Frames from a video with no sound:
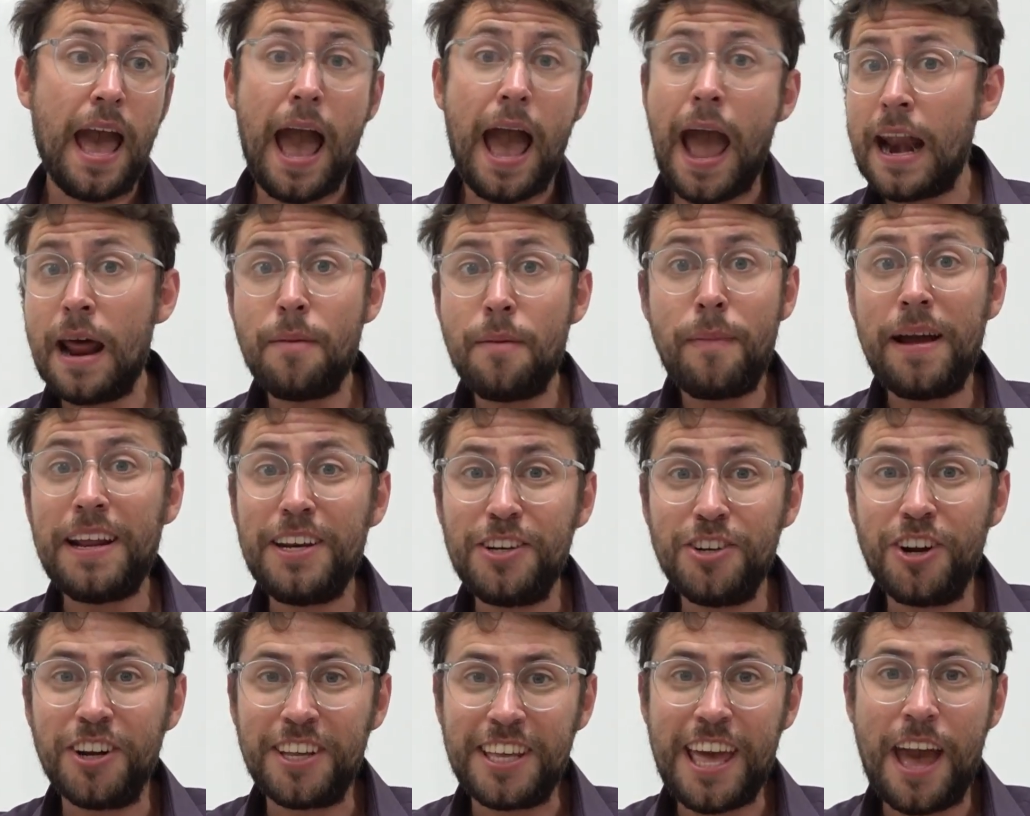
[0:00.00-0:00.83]
And I might
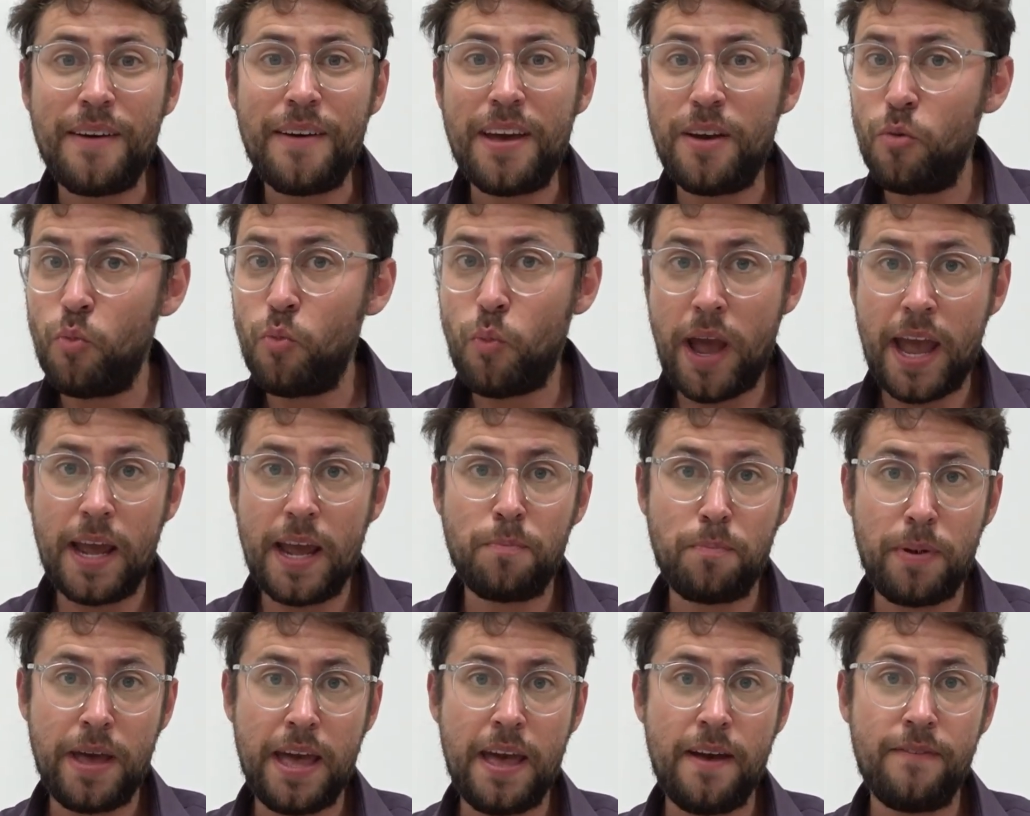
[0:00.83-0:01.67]
not get it
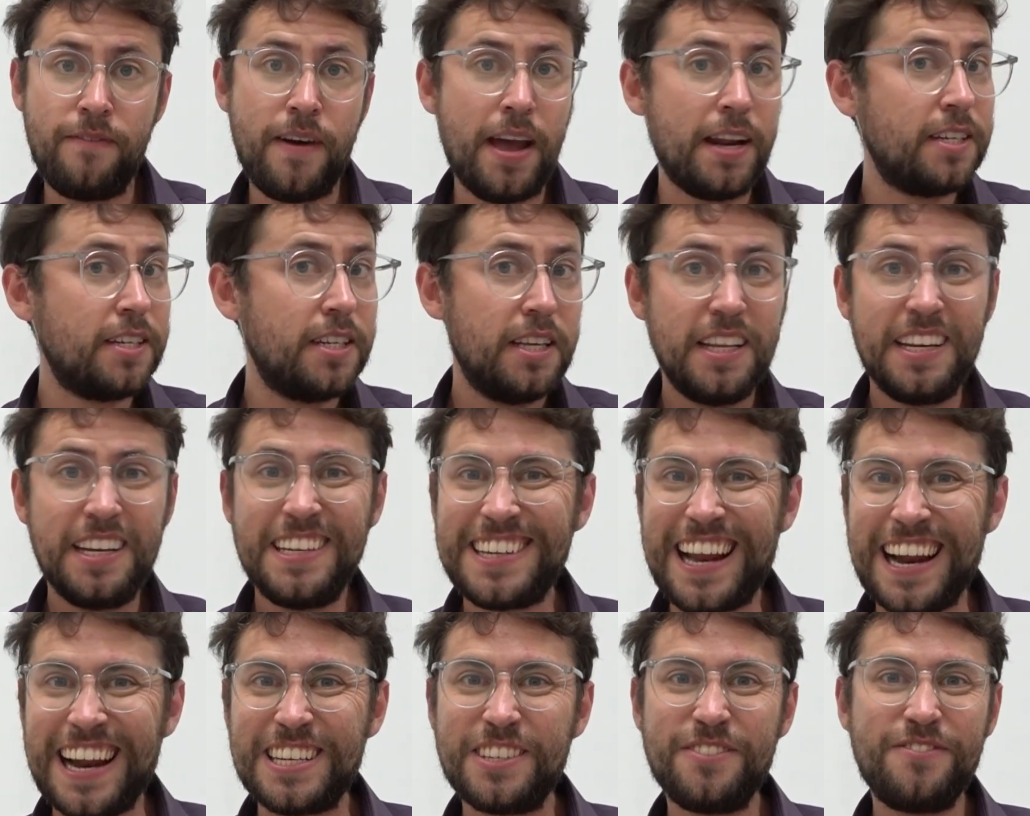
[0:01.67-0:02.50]
word perfect,
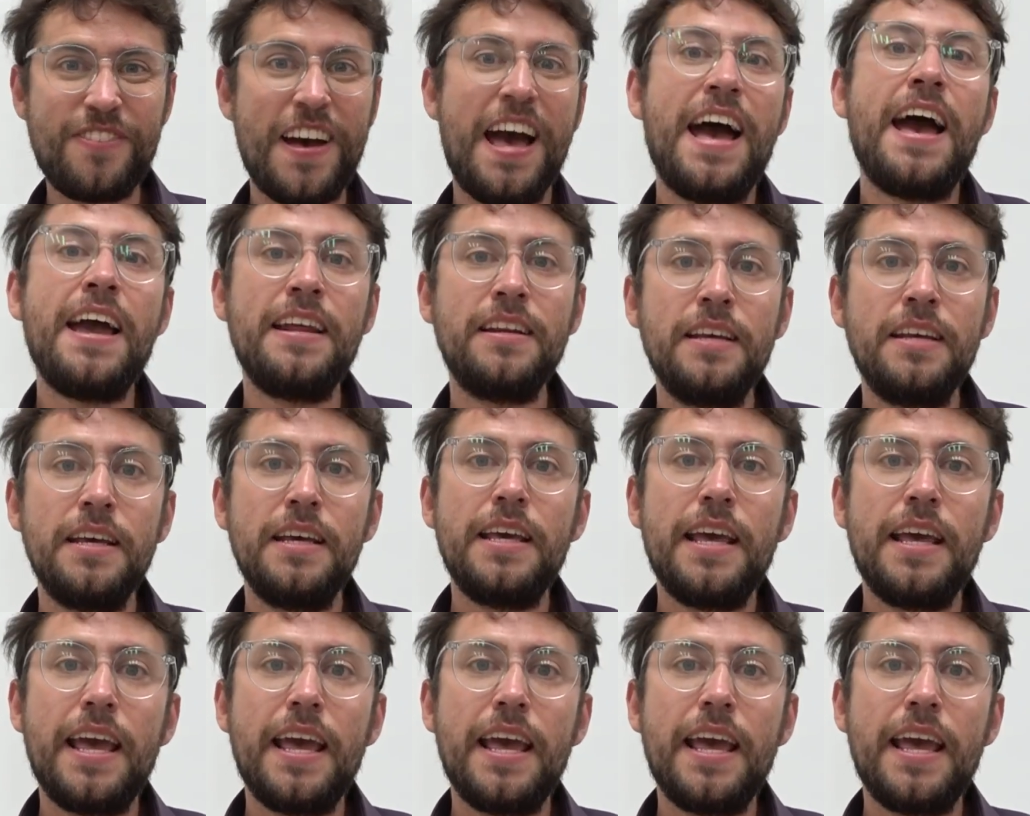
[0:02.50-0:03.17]
that's fine.